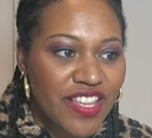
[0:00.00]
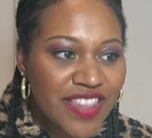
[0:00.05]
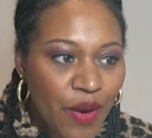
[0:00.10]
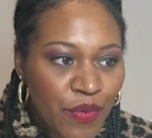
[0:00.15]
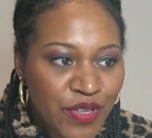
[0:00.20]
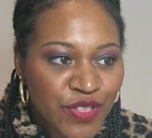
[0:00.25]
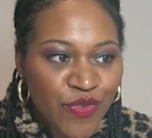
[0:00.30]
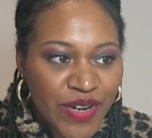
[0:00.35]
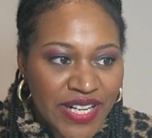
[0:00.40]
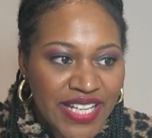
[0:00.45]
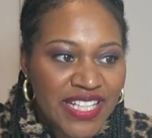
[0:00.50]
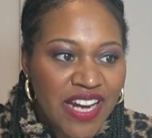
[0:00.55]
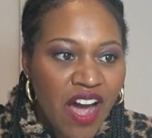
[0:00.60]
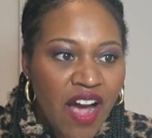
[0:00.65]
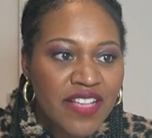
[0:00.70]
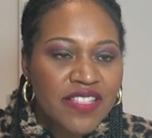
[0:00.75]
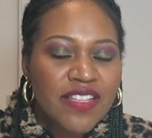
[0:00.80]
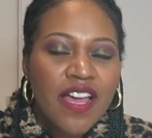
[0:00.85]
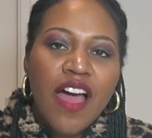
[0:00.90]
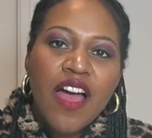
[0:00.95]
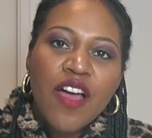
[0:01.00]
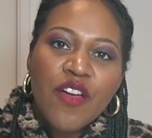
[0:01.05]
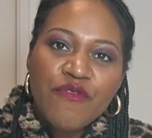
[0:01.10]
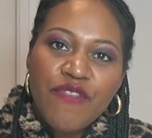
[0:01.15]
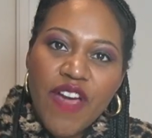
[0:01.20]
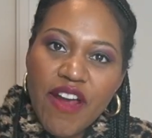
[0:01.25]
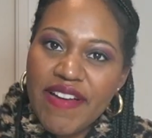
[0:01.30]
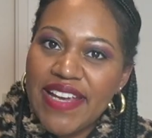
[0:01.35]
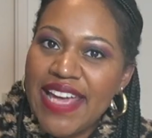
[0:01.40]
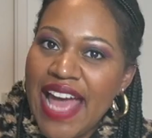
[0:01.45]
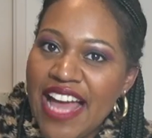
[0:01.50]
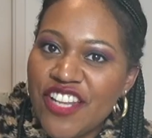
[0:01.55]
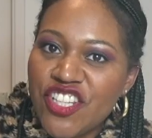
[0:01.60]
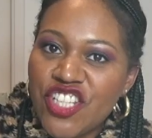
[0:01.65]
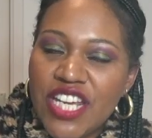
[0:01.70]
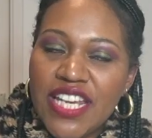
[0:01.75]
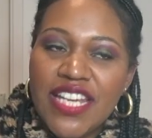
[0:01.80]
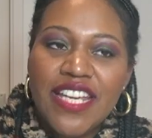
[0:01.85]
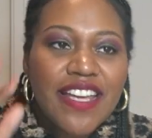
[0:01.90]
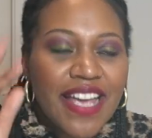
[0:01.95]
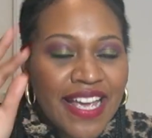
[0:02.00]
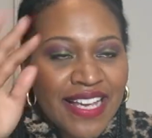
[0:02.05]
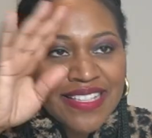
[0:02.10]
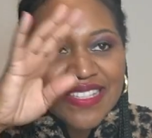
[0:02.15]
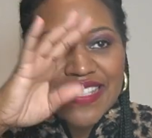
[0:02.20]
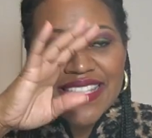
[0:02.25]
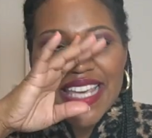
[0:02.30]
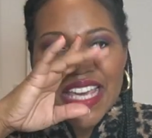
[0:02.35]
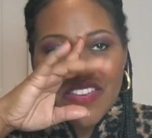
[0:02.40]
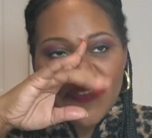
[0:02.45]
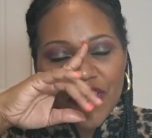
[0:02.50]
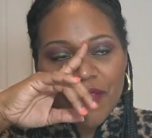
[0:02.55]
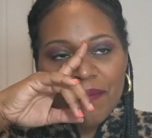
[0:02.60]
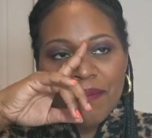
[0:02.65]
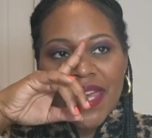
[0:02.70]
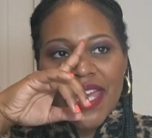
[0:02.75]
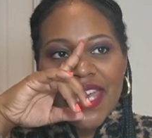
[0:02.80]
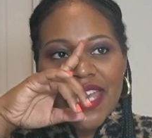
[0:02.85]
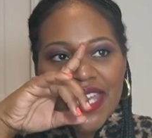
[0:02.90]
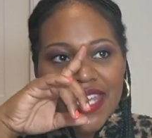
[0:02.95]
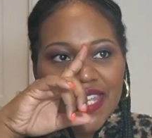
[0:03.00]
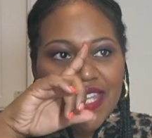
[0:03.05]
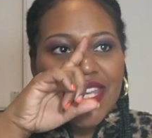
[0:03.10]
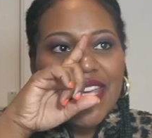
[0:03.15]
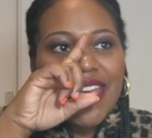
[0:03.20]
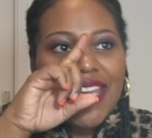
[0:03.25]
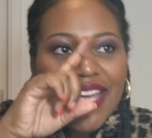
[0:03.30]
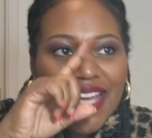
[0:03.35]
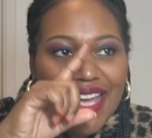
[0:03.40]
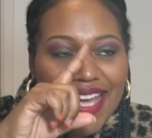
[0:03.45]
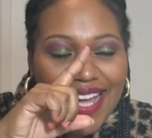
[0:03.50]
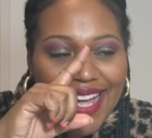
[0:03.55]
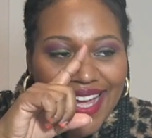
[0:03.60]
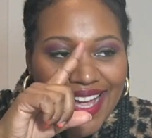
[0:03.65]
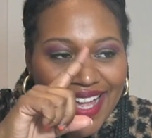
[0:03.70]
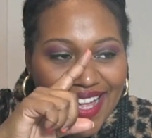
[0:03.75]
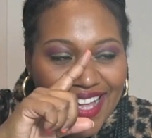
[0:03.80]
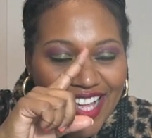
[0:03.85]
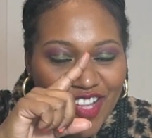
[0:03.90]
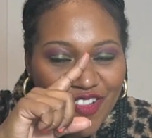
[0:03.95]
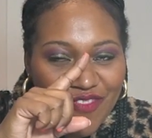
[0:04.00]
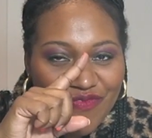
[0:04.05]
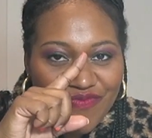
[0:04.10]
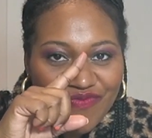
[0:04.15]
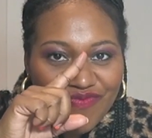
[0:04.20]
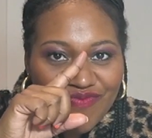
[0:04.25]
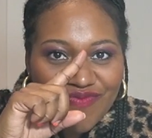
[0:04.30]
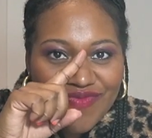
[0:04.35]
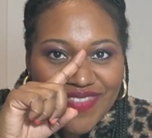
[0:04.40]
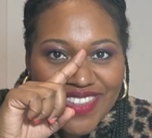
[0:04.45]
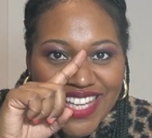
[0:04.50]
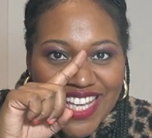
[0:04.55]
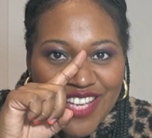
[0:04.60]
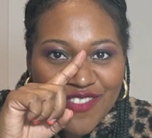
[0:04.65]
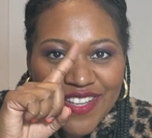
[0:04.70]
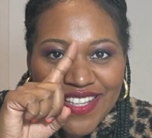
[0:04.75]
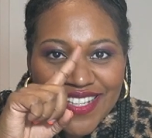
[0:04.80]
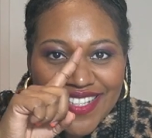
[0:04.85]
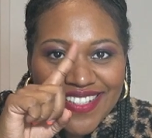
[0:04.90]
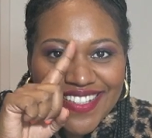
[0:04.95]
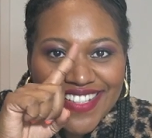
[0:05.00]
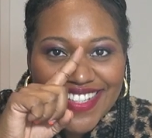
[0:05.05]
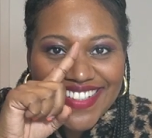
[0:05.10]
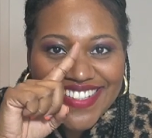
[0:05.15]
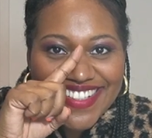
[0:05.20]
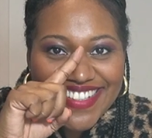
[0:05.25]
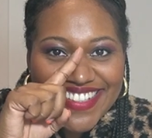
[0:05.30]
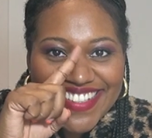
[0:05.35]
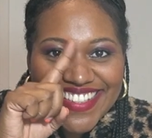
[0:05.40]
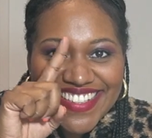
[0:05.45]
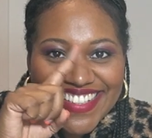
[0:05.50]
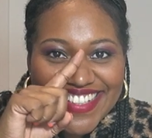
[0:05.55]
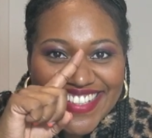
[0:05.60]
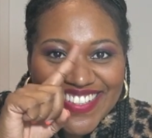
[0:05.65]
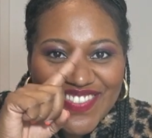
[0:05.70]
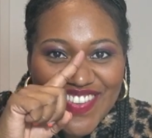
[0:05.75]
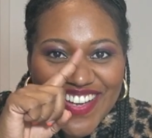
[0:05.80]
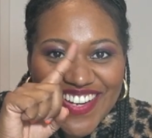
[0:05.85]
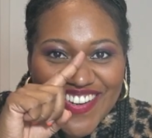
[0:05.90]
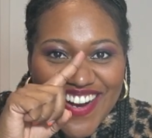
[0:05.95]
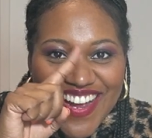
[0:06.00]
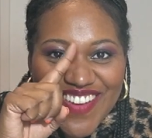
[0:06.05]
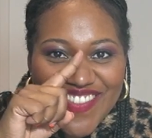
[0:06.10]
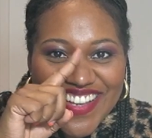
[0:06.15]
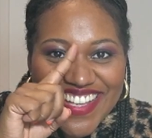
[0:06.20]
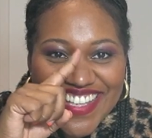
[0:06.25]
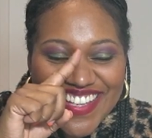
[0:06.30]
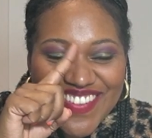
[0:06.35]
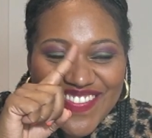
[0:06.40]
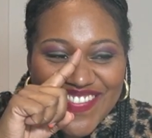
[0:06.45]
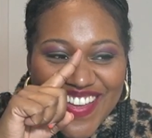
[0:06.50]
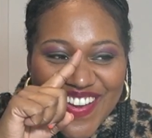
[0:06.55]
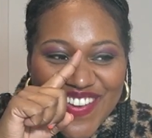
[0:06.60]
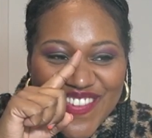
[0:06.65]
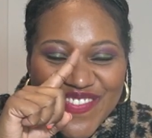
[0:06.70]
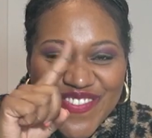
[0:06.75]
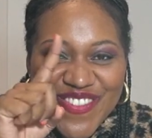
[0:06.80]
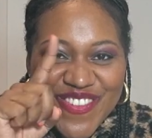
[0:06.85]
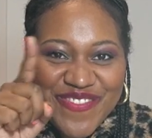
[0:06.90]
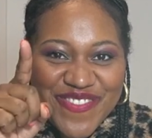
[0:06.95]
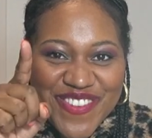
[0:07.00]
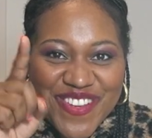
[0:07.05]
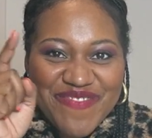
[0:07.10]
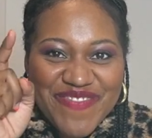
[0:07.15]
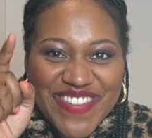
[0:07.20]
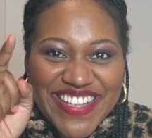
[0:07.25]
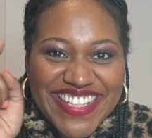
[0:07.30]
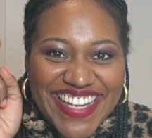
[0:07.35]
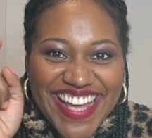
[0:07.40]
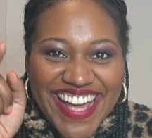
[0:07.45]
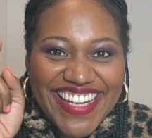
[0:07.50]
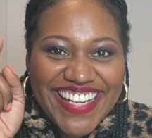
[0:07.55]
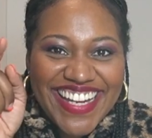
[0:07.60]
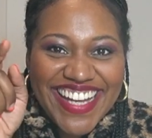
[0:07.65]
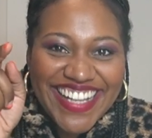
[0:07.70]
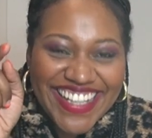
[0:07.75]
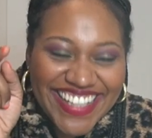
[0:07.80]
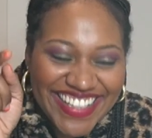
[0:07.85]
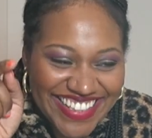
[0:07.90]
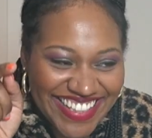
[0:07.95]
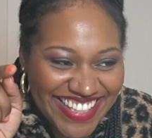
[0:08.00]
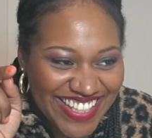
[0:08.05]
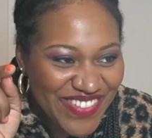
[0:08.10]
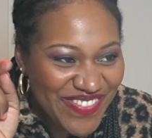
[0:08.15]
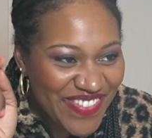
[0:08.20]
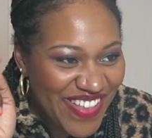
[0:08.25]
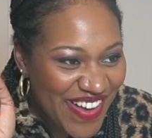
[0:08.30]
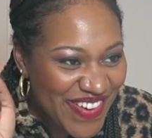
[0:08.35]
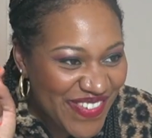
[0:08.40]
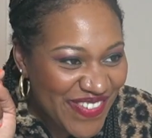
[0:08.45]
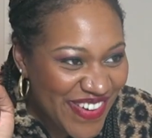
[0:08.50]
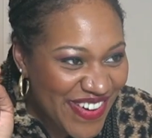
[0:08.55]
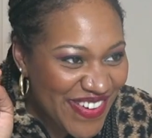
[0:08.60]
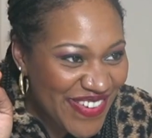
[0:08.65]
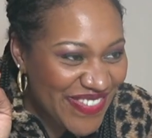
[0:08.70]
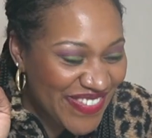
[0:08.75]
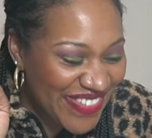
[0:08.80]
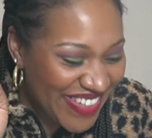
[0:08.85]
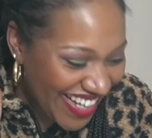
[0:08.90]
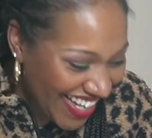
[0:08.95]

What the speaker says: That was really nice. Very catchy. It's giving me... if I didn't know this, is my grandma give that wolf a banana? Give that wolf...